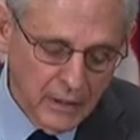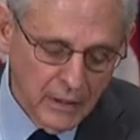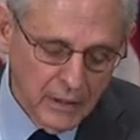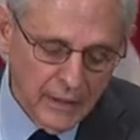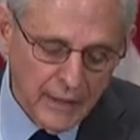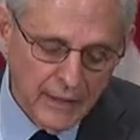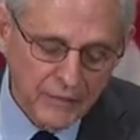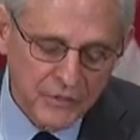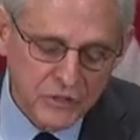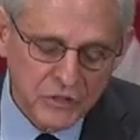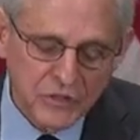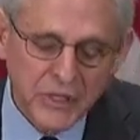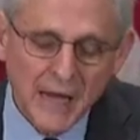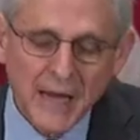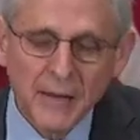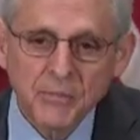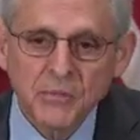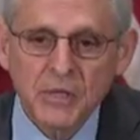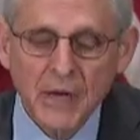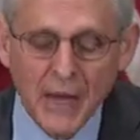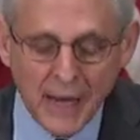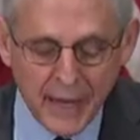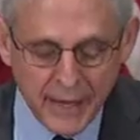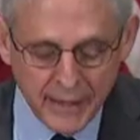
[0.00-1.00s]
At the same
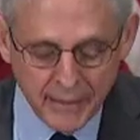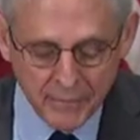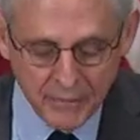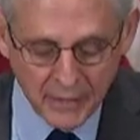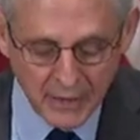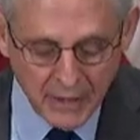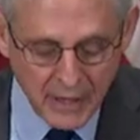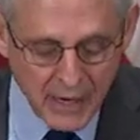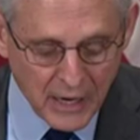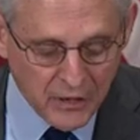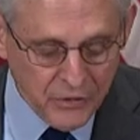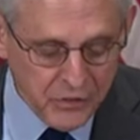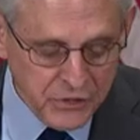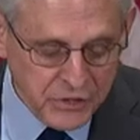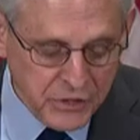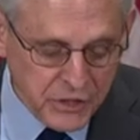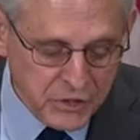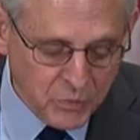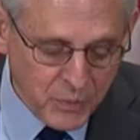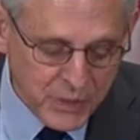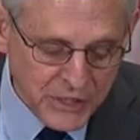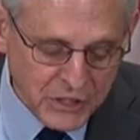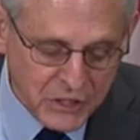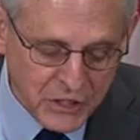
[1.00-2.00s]
time, Congress has
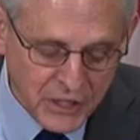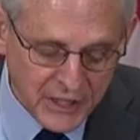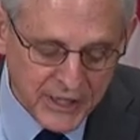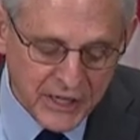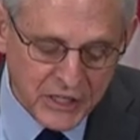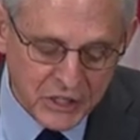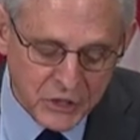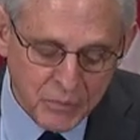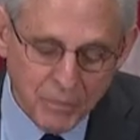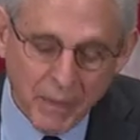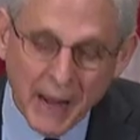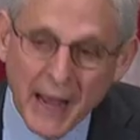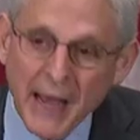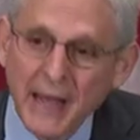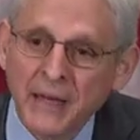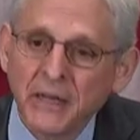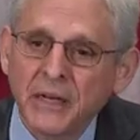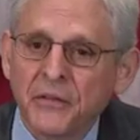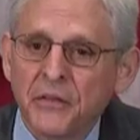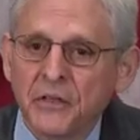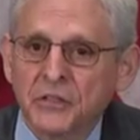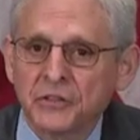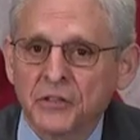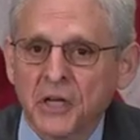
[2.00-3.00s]
recently
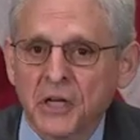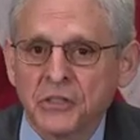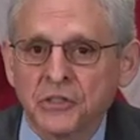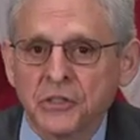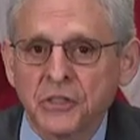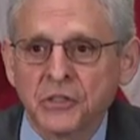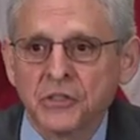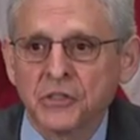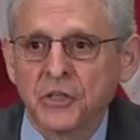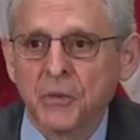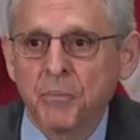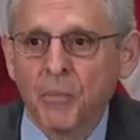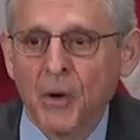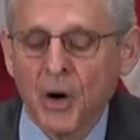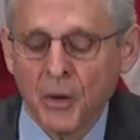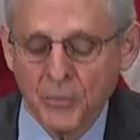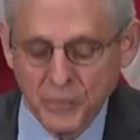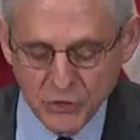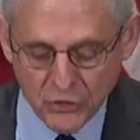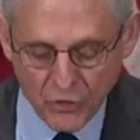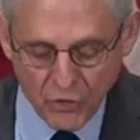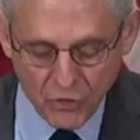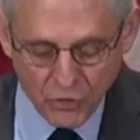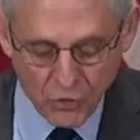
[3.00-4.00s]
expanded the Justice
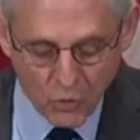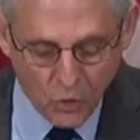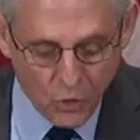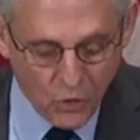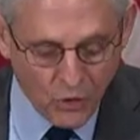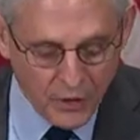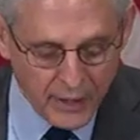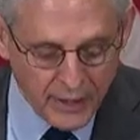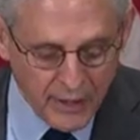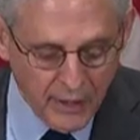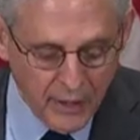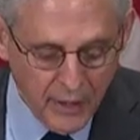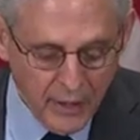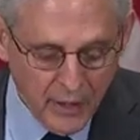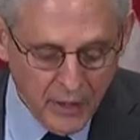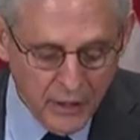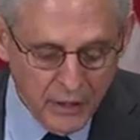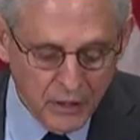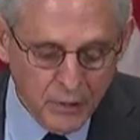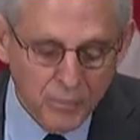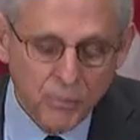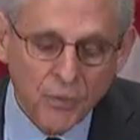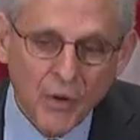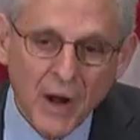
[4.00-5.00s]
Department's authority
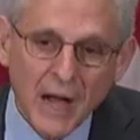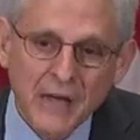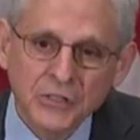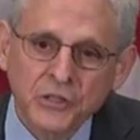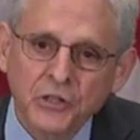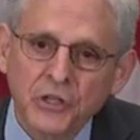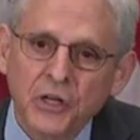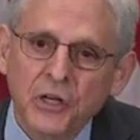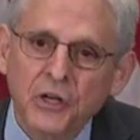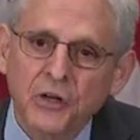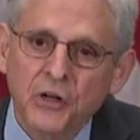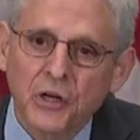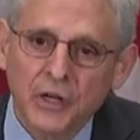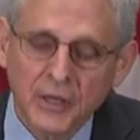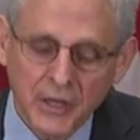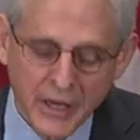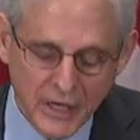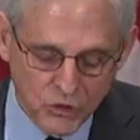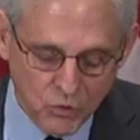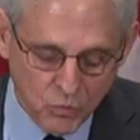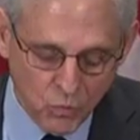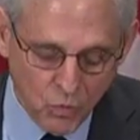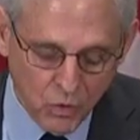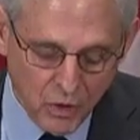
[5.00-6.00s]
to prosecute
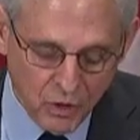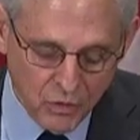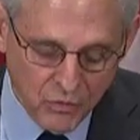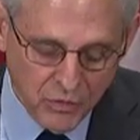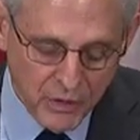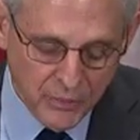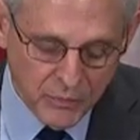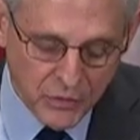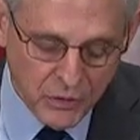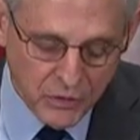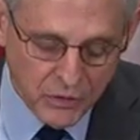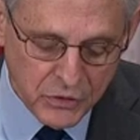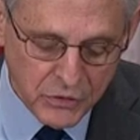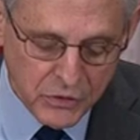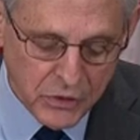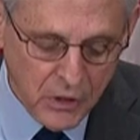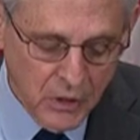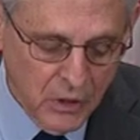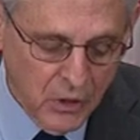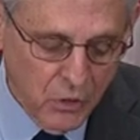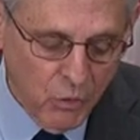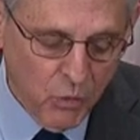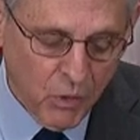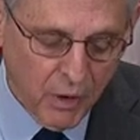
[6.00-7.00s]
alleged war criminals
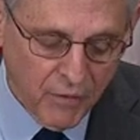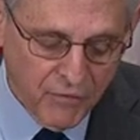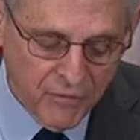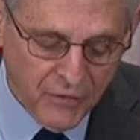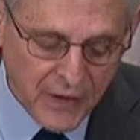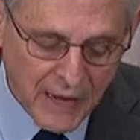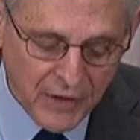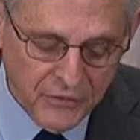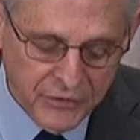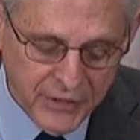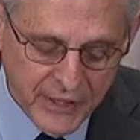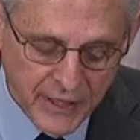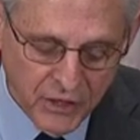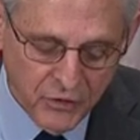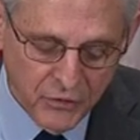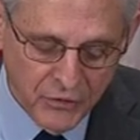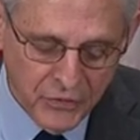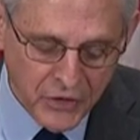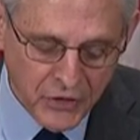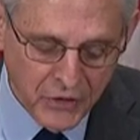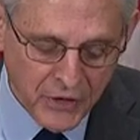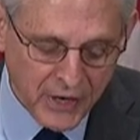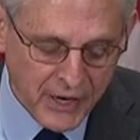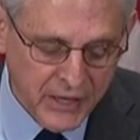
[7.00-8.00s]
who are found here in the
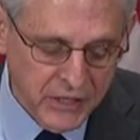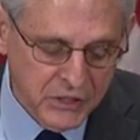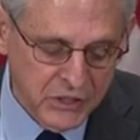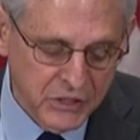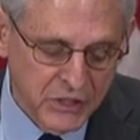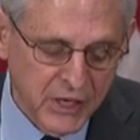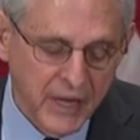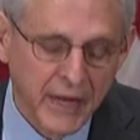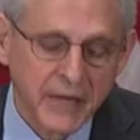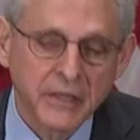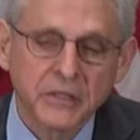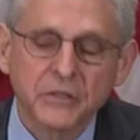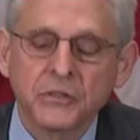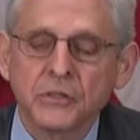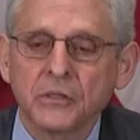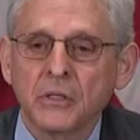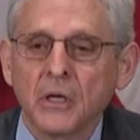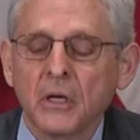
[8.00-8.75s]
United States.